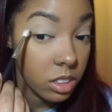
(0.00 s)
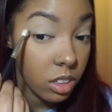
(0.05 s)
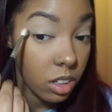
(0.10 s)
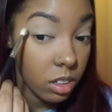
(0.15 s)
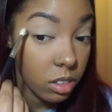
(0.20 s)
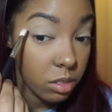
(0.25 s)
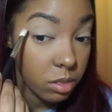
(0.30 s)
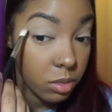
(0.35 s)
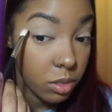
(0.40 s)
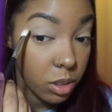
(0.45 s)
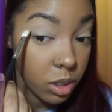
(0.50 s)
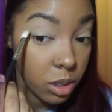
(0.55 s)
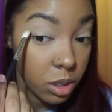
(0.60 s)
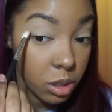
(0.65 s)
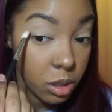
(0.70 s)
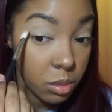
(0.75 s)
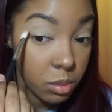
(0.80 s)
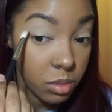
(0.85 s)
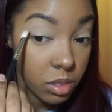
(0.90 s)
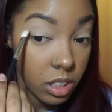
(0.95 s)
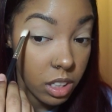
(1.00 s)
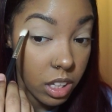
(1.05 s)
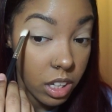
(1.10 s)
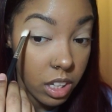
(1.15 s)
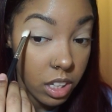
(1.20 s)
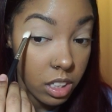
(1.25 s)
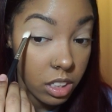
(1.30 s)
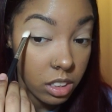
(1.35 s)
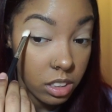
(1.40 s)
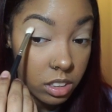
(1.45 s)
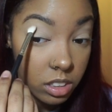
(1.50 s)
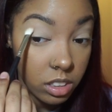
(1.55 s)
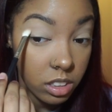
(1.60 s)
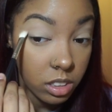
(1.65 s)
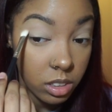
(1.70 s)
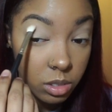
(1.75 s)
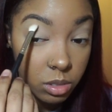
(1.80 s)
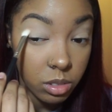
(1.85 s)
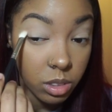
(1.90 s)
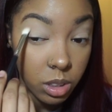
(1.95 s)
Start from the edge
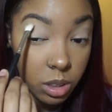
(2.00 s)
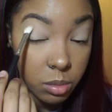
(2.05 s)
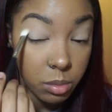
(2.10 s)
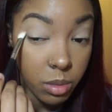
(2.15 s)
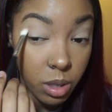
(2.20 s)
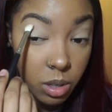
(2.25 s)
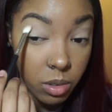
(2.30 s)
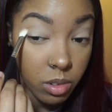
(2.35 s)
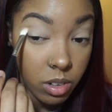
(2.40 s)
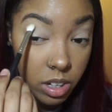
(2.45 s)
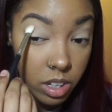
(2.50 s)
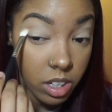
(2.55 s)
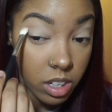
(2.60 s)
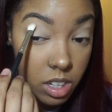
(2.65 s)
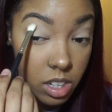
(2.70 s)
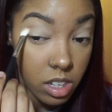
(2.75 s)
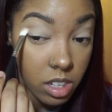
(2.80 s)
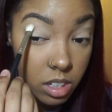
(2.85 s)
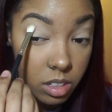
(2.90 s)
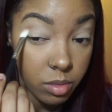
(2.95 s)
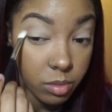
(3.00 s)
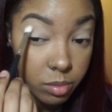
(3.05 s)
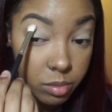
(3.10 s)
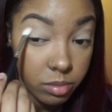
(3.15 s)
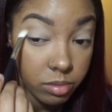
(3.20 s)
and work my way in.